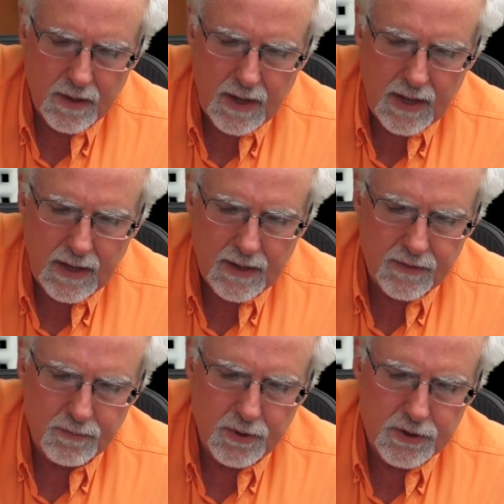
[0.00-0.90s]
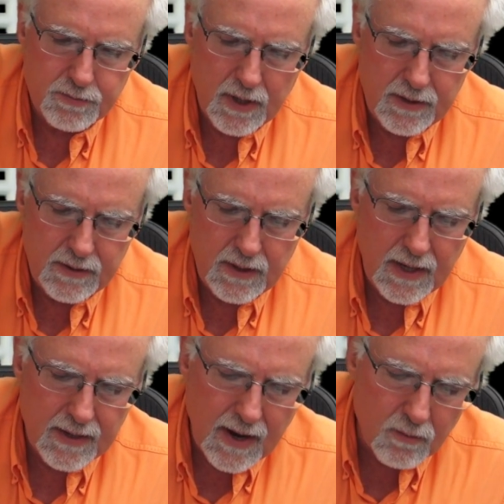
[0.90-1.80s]
and the push button,
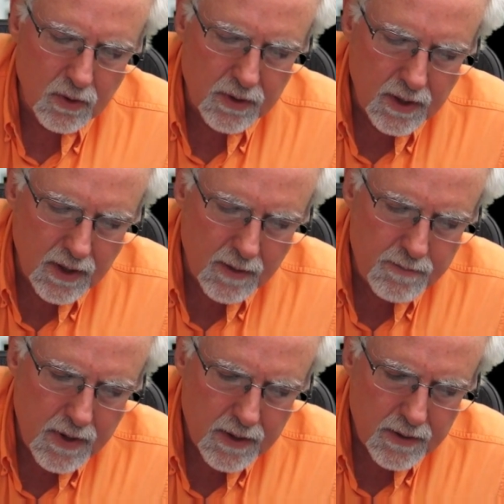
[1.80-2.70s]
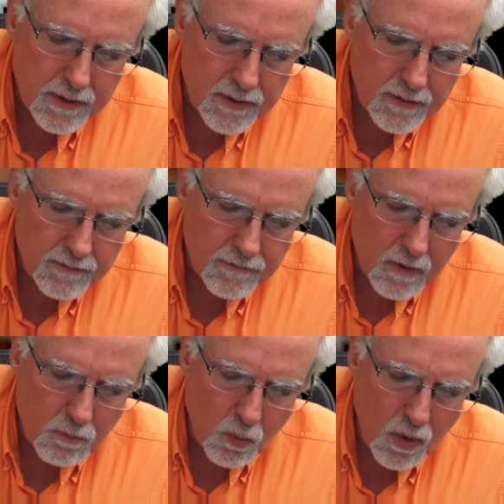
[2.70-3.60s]
and I will come
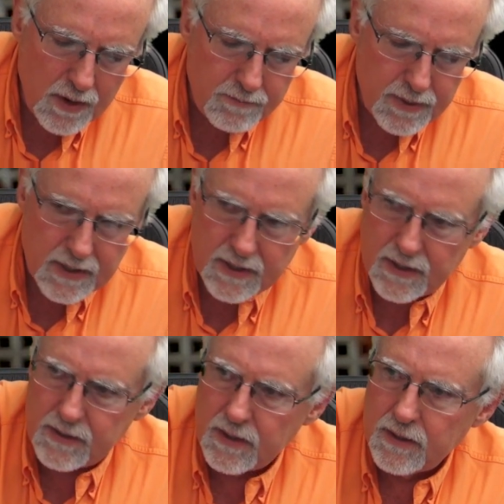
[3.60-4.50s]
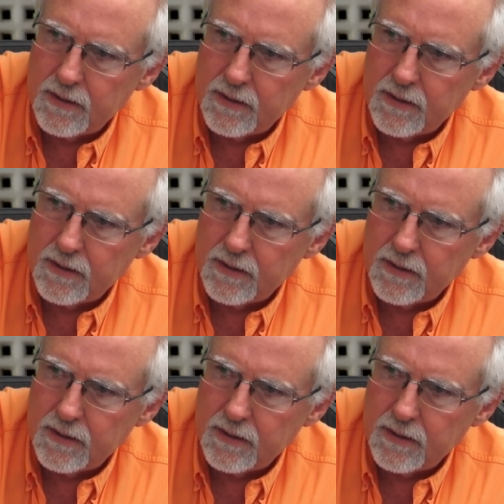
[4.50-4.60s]
from one pin,